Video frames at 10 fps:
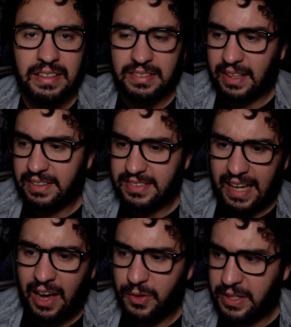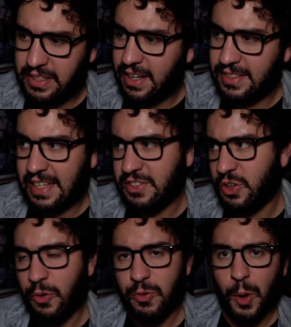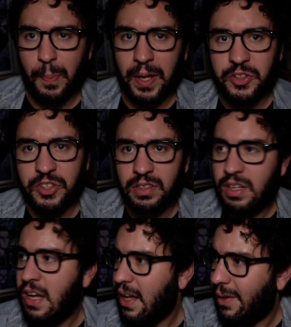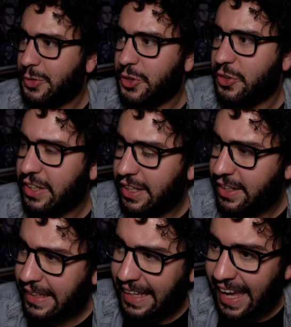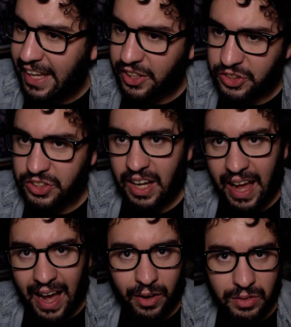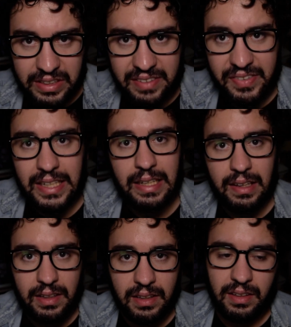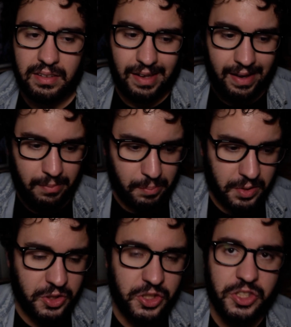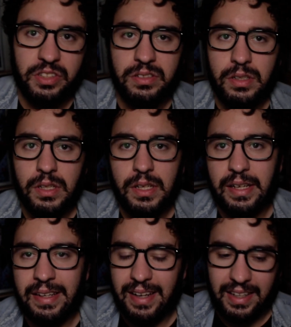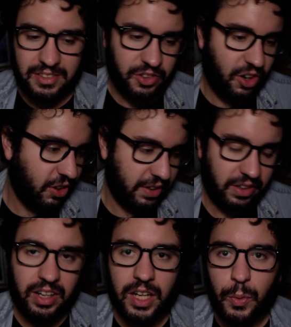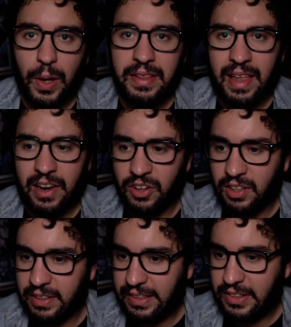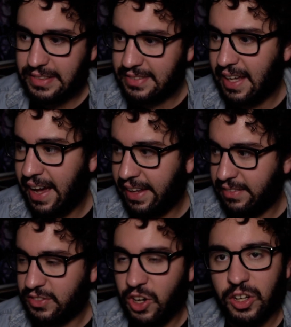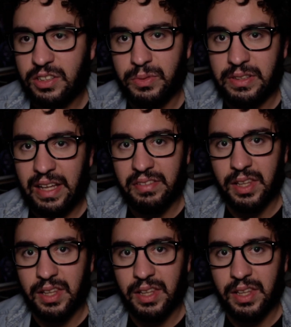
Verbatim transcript: It's going to see how it does as an overall picture. I'm sure they're going to gauge how DVD and merch and dice are all. They're going to equate that all in, decide, talk with David